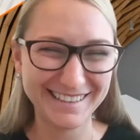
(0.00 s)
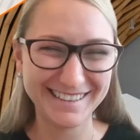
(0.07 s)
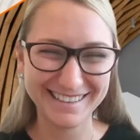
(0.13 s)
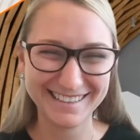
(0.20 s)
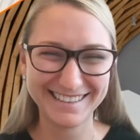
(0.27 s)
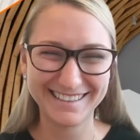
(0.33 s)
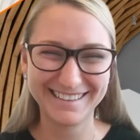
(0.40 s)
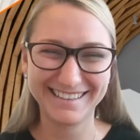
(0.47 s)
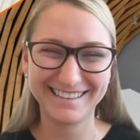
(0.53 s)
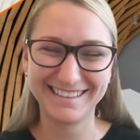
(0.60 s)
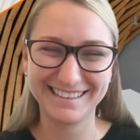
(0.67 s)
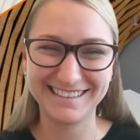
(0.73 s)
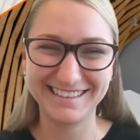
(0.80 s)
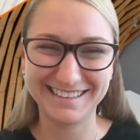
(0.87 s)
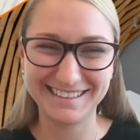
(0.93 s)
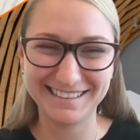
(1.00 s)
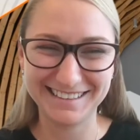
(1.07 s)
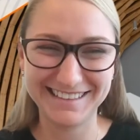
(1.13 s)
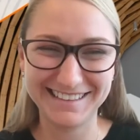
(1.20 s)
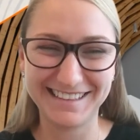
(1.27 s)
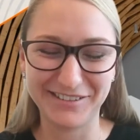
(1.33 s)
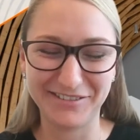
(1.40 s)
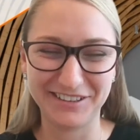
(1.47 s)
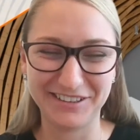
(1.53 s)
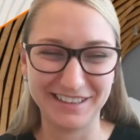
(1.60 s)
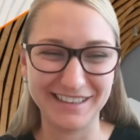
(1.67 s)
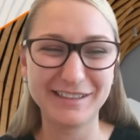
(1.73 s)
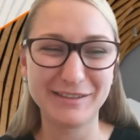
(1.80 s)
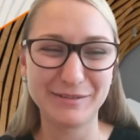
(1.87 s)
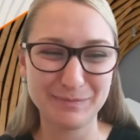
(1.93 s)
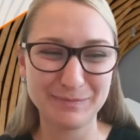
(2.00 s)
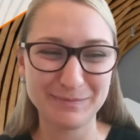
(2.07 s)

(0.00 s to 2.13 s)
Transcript: push-ups. So get out there. I,